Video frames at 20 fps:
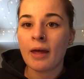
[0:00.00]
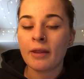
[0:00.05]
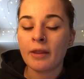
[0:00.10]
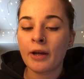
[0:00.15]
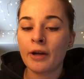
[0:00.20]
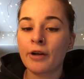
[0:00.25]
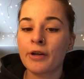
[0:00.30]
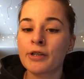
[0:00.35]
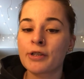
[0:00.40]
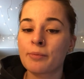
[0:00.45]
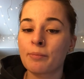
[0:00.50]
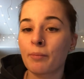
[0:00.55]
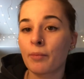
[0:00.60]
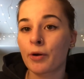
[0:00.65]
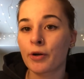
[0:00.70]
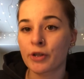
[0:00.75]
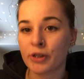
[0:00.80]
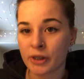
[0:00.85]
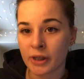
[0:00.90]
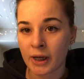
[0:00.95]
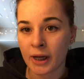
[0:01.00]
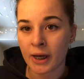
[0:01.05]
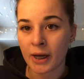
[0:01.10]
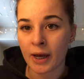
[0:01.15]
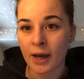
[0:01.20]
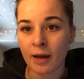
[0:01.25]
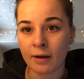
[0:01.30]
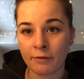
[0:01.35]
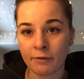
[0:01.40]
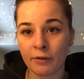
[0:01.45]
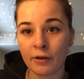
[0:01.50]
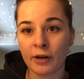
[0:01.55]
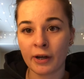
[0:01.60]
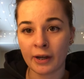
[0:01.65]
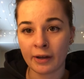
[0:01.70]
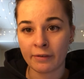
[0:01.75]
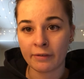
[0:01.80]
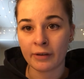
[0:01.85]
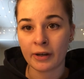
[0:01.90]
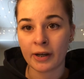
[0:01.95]
there is mercy and
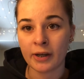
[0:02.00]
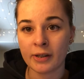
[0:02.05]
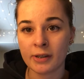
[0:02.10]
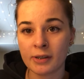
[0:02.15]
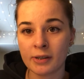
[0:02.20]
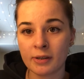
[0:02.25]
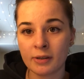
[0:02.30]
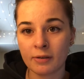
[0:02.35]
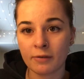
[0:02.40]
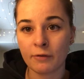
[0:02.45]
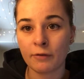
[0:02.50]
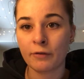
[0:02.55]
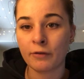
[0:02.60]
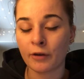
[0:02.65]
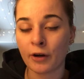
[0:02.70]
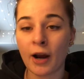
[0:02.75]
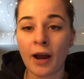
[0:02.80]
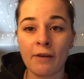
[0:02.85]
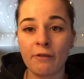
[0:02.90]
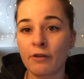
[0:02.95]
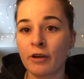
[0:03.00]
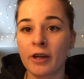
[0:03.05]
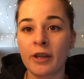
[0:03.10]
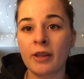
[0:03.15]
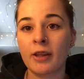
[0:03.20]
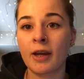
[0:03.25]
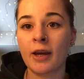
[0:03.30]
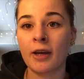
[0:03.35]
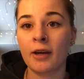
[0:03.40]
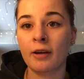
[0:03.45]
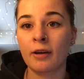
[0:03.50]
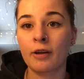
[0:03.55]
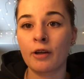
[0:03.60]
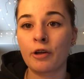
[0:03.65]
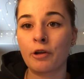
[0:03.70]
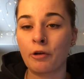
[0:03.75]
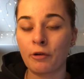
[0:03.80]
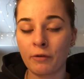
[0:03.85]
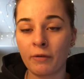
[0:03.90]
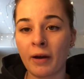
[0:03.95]
forgiveness for everything
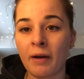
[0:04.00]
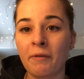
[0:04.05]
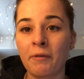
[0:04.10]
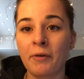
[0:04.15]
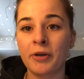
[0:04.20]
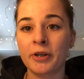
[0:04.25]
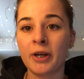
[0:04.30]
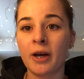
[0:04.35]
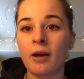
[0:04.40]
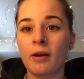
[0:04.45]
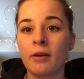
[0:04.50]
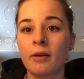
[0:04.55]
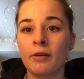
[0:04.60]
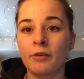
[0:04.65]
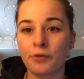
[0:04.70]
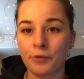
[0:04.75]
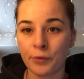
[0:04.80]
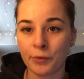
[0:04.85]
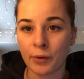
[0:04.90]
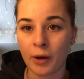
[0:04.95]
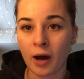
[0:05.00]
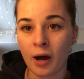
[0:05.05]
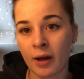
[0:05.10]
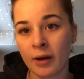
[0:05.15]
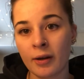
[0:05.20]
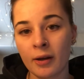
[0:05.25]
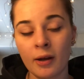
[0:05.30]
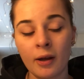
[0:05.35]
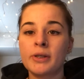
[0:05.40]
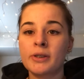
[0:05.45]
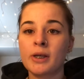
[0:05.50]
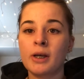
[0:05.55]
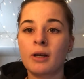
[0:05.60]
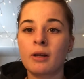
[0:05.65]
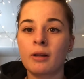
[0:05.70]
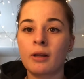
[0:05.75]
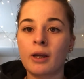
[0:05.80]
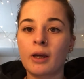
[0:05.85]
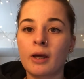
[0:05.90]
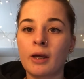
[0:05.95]
you've ever done through God.
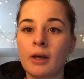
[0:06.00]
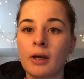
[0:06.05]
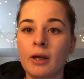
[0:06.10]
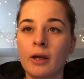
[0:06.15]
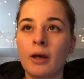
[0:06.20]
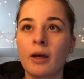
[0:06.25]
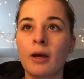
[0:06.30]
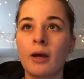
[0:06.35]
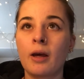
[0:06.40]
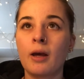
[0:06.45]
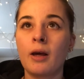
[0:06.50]
Basically,